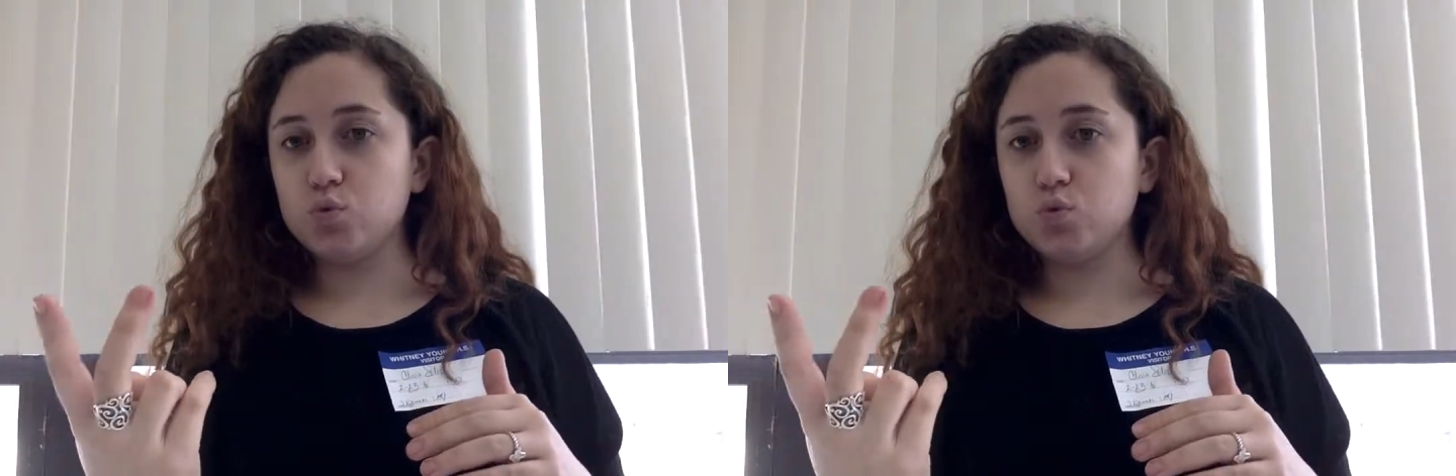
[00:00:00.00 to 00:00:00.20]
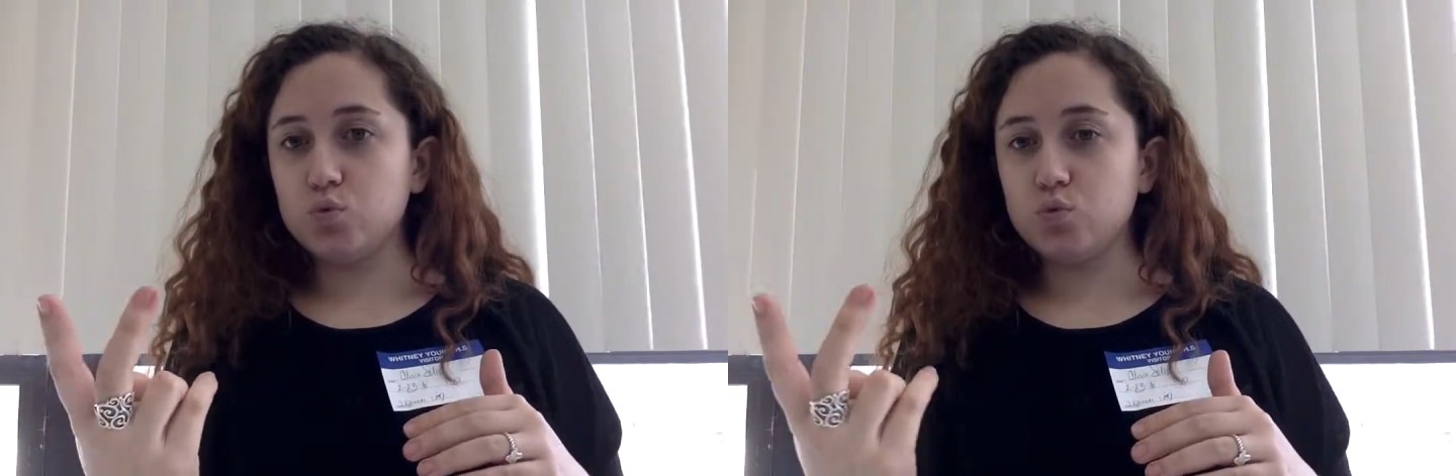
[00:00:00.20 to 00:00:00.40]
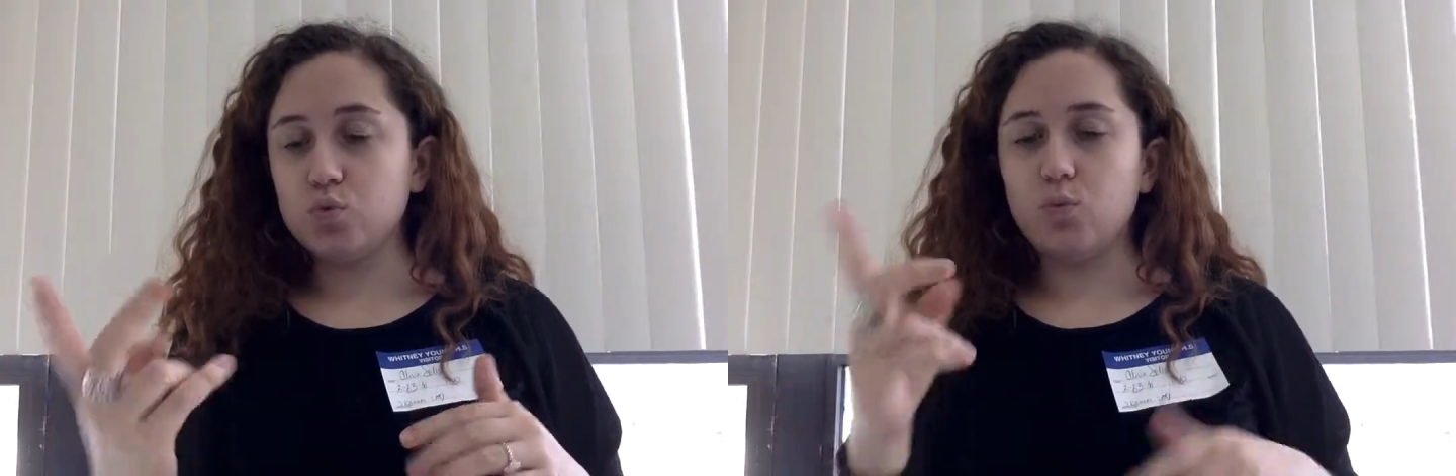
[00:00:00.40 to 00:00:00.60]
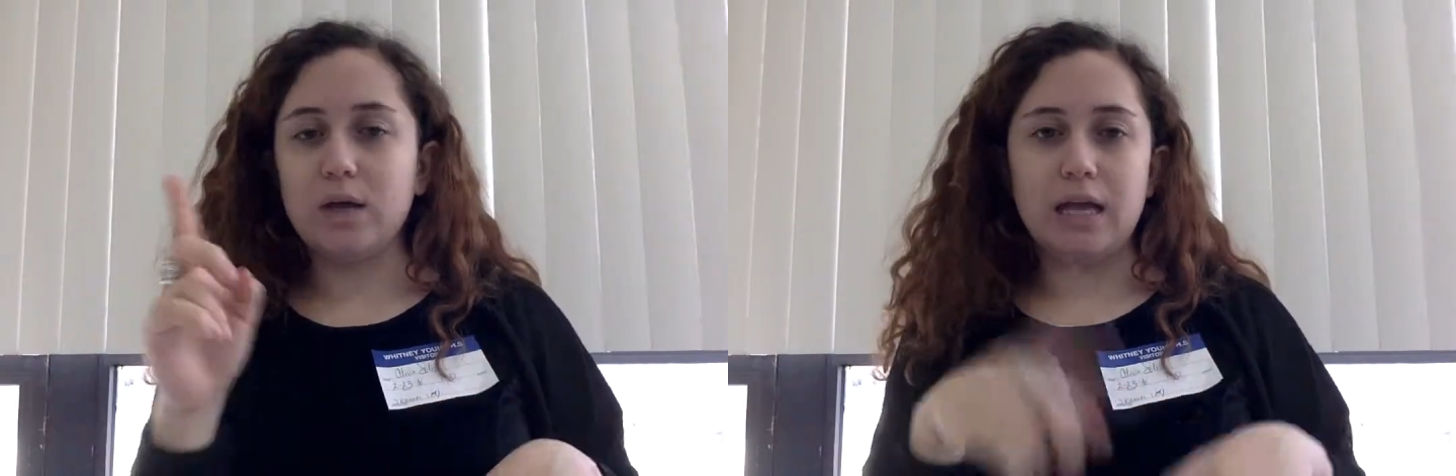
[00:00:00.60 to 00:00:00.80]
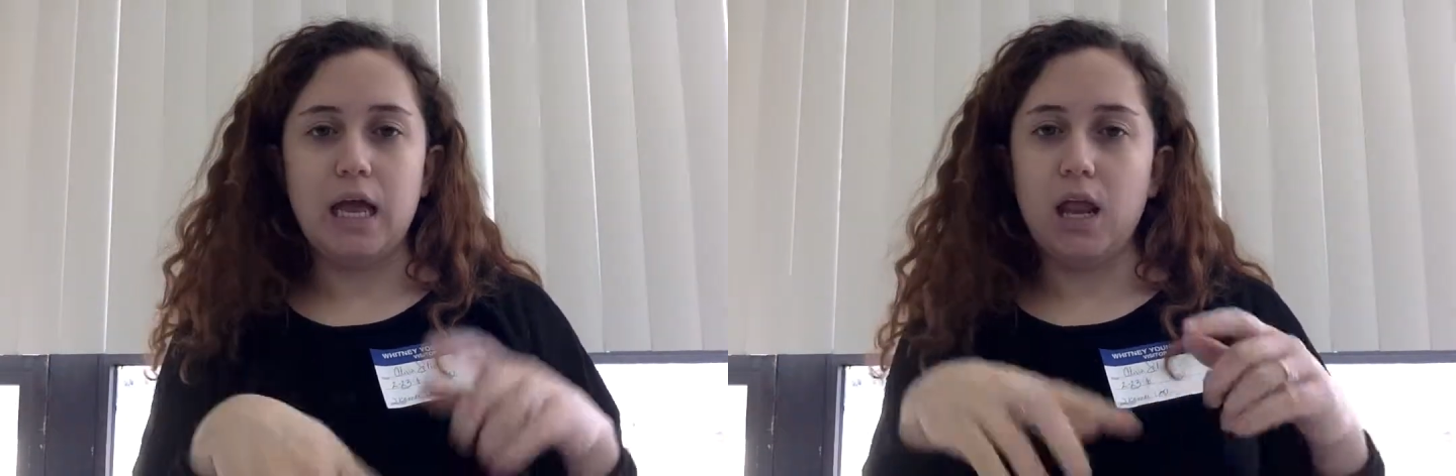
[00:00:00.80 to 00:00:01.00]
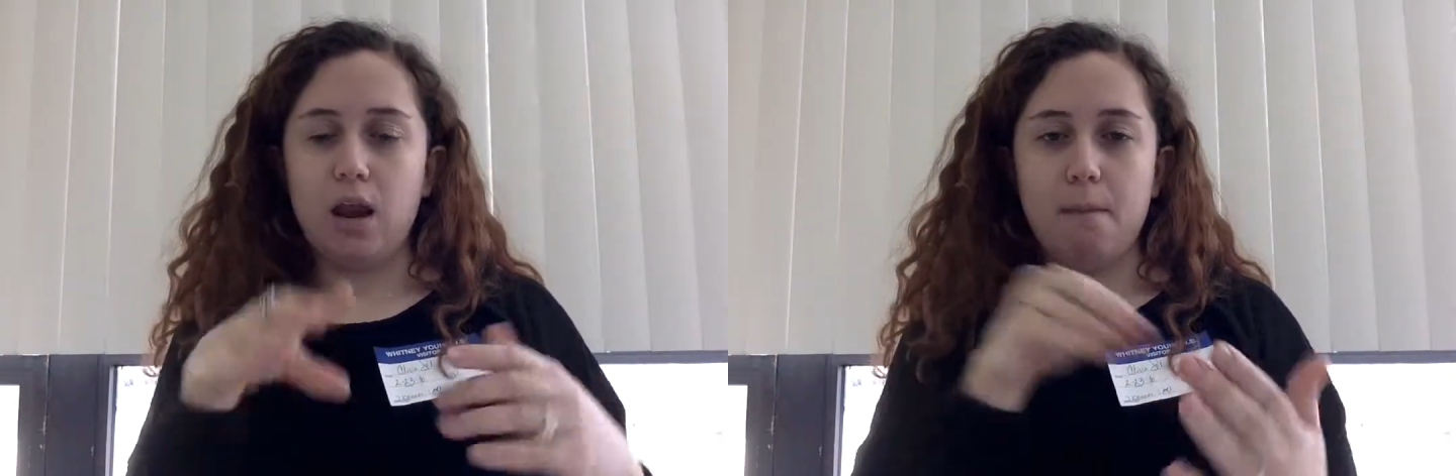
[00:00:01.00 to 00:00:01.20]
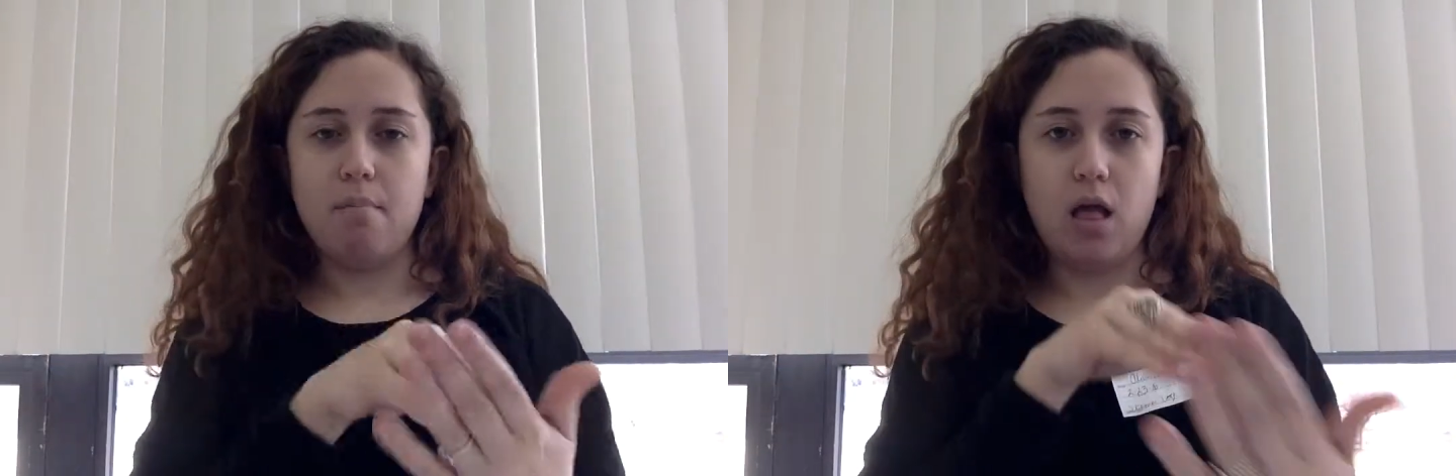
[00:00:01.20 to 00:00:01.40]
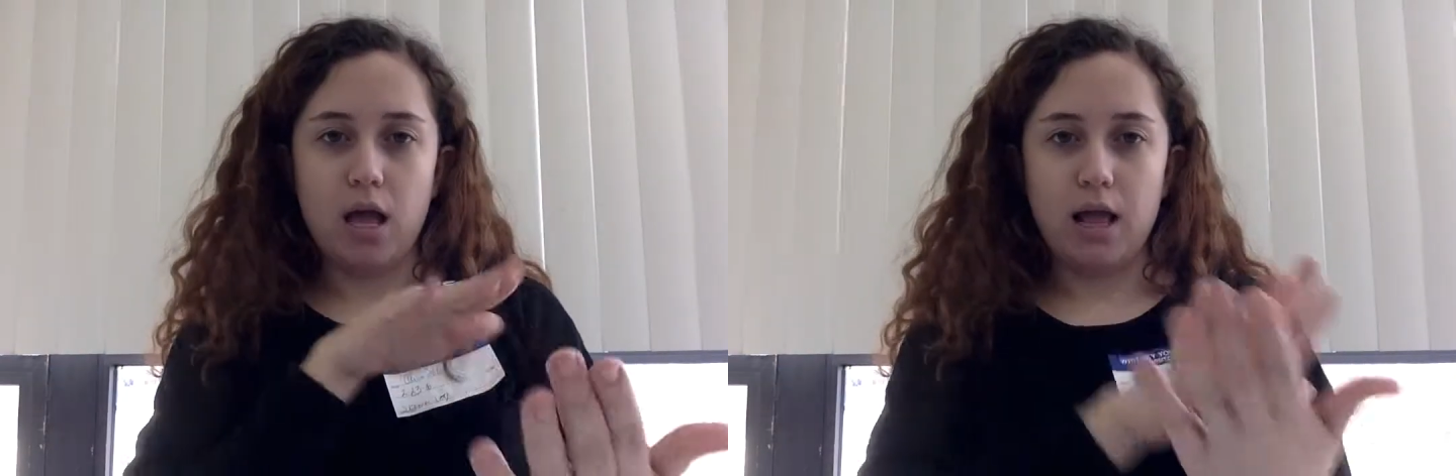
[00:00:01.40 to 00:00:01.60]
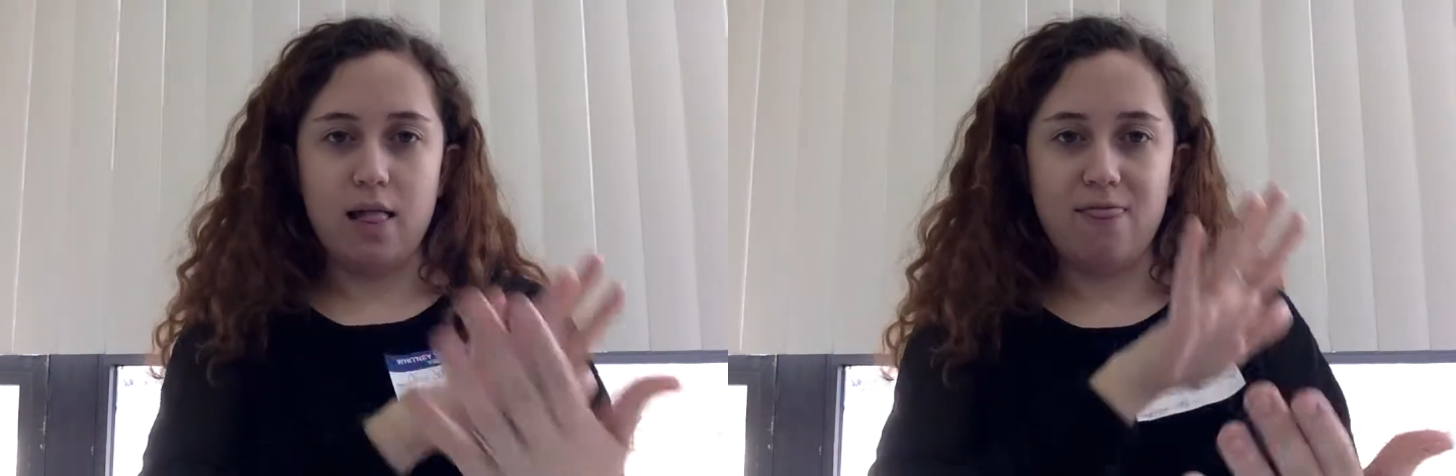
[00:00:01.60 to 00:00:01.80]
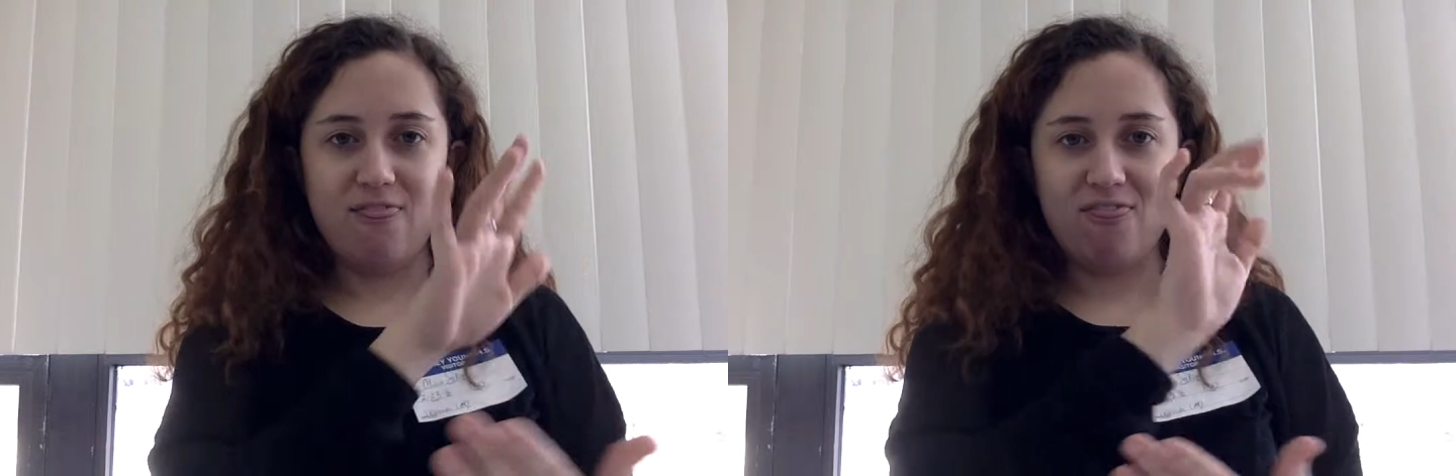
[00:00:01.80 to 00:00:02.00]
0 over 0 won't